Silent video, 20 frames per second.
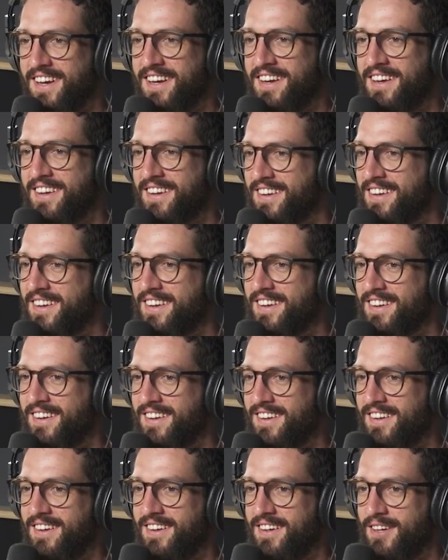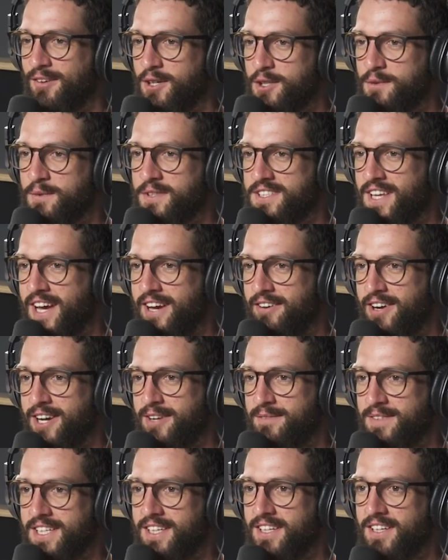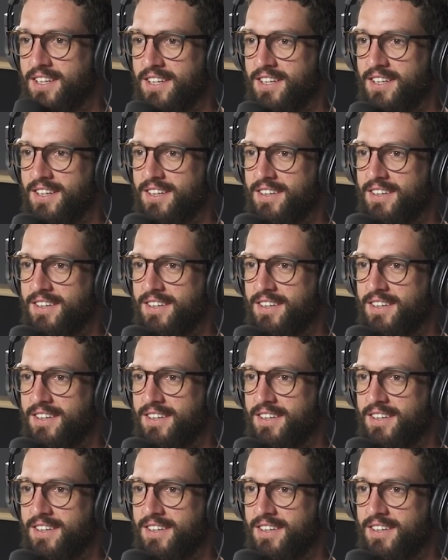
Yeah. Which was Nate Ramsey.